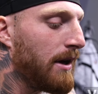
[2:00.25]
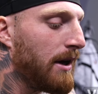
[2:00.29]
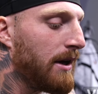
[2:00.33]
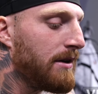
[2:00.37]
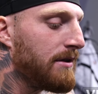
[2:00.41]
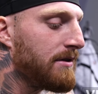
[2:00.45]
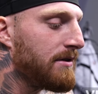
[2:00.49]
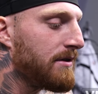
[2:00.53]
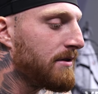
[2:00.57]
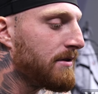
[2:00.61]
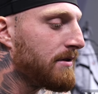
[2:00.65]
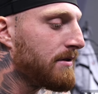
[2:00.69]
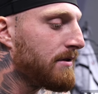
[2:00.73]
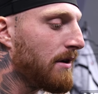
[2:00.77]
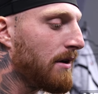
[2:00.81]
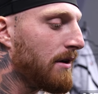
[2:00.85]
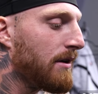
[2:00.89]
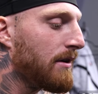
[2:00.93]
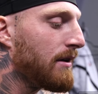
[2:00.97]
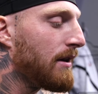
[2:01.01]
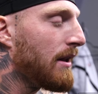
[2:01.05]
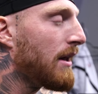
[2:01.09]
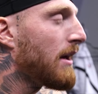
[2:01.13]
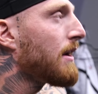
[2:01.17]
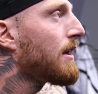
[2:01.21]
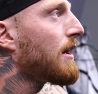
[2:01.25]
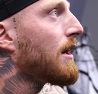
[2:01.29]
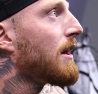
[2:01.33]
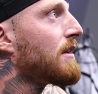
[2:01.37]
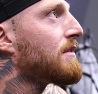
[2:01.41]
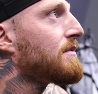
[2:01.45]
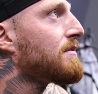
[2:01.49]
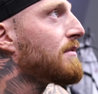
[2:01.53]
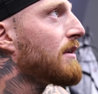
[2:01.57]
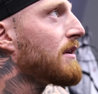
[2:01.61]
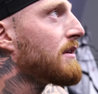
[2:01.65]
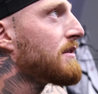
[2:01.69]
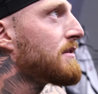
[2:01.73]
Aiden started a lot of
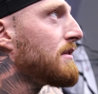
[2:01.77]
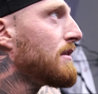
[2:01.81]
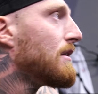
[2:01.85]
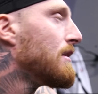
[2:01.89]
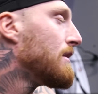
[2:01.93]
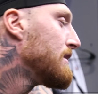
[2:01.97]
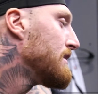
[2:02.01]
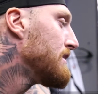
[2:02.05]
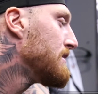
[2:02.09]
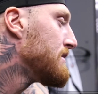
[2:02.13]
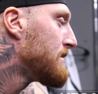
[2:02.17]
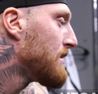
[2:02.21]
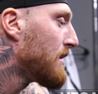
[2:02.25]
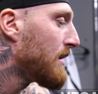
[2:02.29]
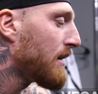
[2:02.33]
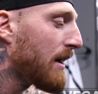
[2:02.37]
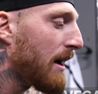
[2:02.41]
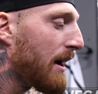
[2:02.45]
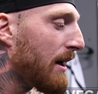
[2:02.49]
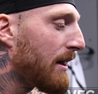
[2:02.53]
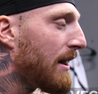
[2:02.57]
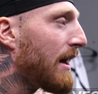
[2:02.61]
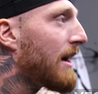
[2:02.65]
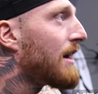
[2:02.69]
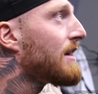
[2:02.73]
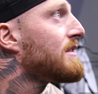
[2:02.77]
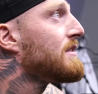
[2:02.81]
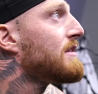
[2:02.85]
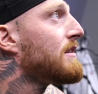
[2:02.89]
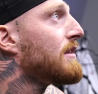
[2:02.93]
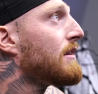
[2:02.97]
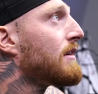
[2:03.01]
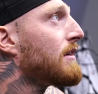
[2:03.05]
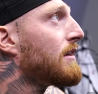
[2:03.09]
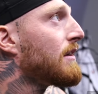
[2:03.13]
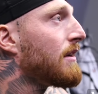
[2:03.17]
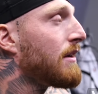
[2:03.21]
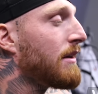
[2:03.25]
games for us. You know, he was our guy last
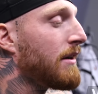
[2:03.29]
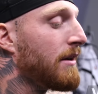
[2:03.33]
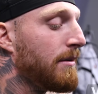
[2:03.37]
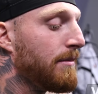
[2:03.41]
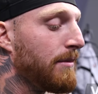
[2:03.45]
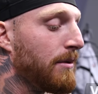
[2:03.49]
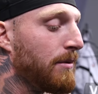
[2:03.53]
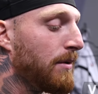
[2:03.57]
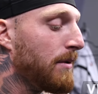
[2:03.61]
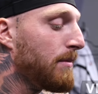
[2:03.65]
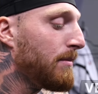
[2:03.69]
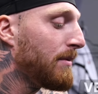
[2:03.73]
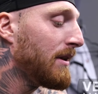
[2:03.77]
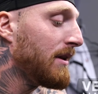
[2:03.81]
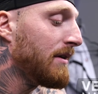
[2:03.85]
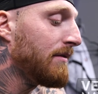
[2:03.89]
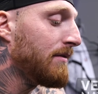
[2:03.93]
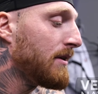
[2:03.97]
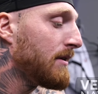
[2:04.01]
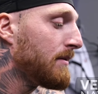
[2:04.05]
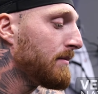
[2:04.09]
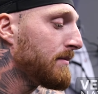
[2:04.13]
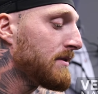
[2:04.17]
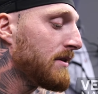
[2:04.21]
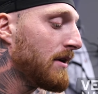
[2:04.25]
year, and we believe in him.